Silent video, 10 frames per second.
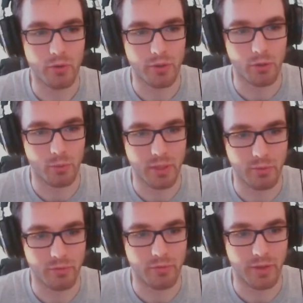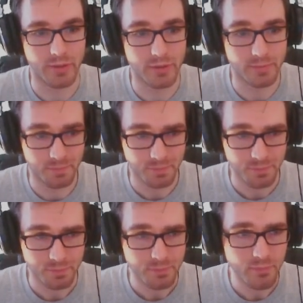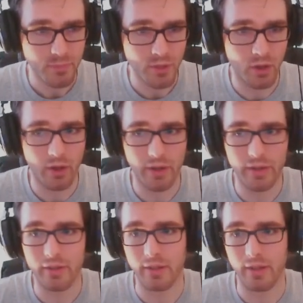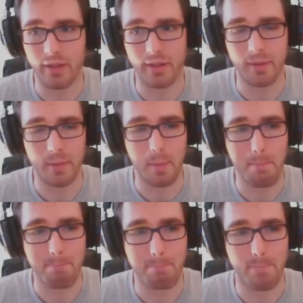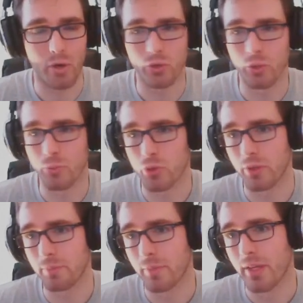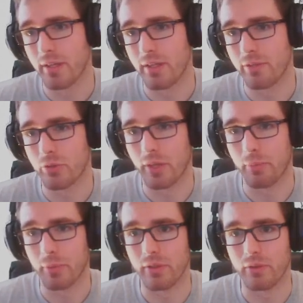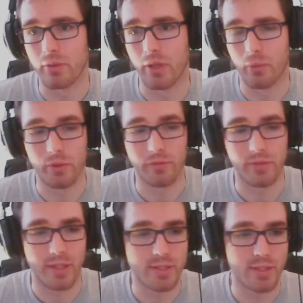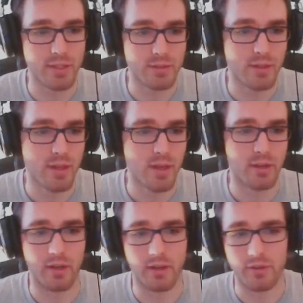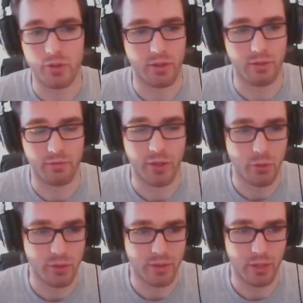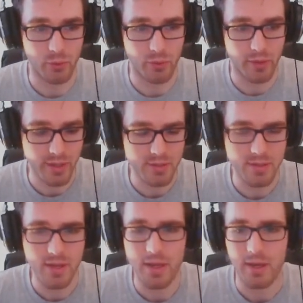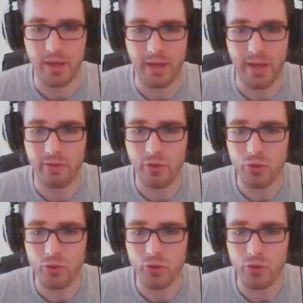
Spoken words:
that you'll be able to find on TurboSquid if you type in reflex sight. So I invite you to download that. And I've also